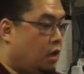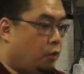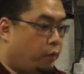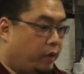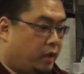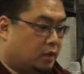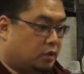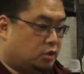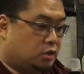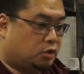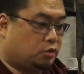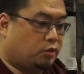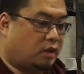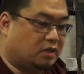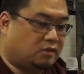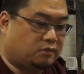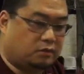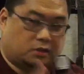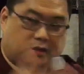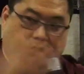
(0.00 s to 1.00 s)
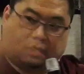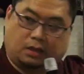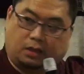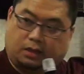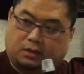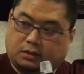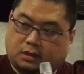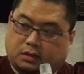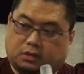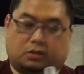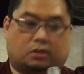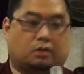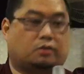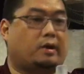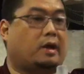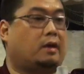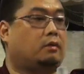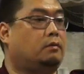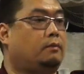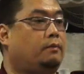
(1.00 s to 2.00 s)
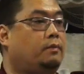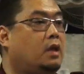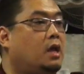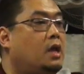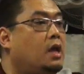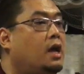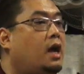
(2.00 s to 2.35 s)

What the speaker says: We can just transfer the seedlings into the ground.